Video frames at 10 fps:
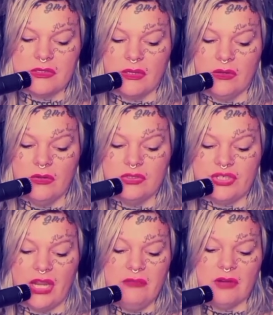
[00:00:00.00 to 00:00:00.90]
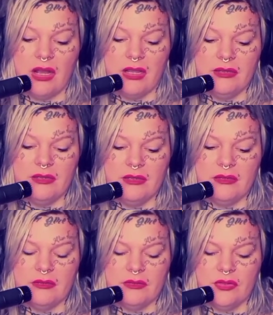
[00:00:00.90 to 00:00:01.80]
So J-Rod
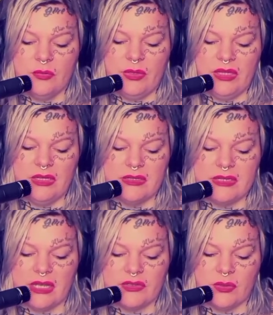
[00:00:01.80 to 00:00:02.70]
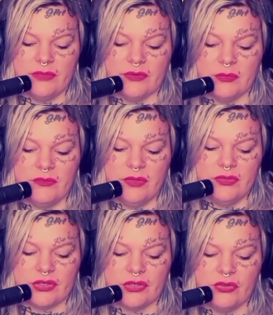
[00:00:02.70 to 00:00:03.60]
could be an insectoid from the
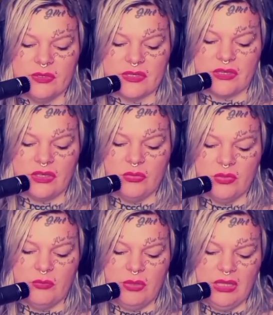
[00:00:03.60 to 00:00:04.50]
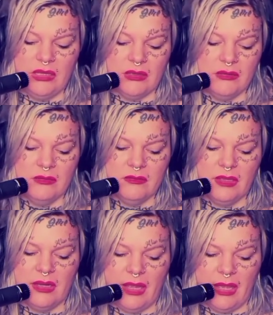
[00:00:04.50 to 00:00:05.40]
future who is a human being
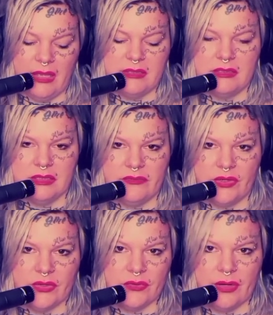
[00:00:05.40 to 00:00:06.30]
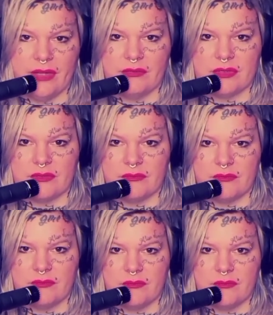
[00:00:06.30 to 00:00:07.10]
that had to live underground.